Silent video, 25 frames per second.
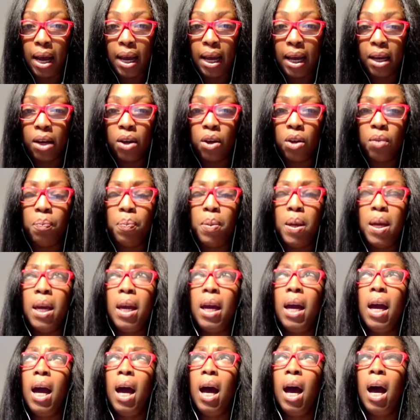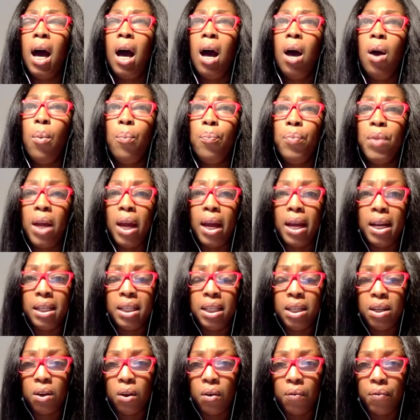It could be the
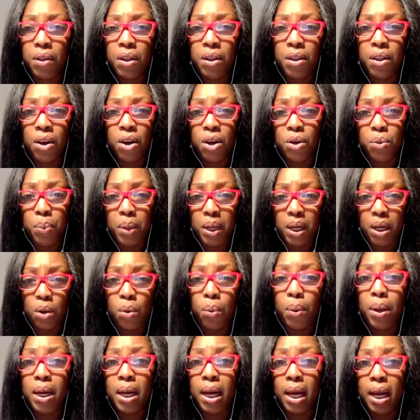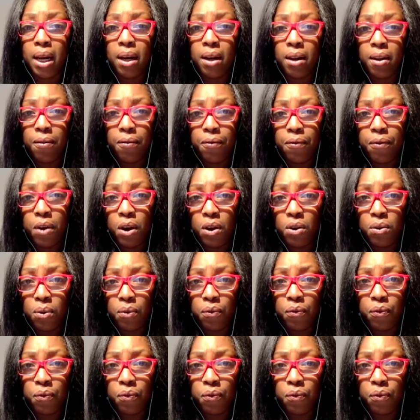ending of the third week going in the fourth